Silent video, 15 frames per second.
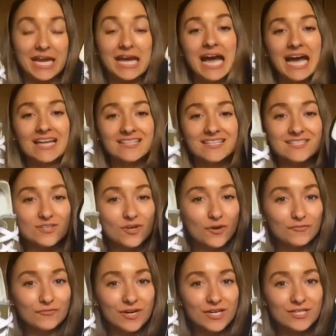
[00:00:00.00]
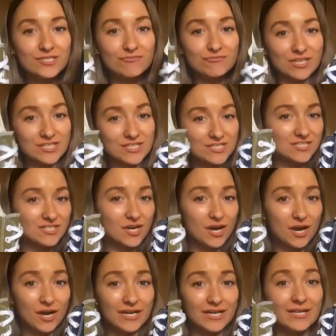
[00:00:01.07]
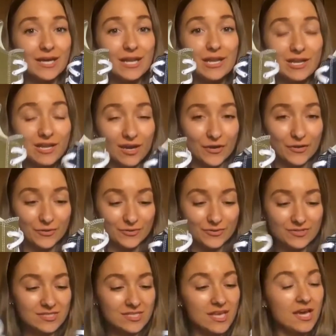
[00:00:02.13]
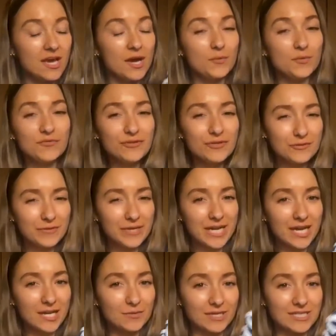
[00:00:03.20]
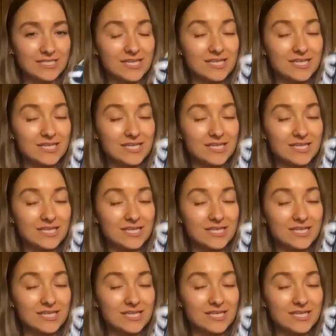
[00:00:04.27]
at these Converse Run Star Hike lows. We've got three colourways here.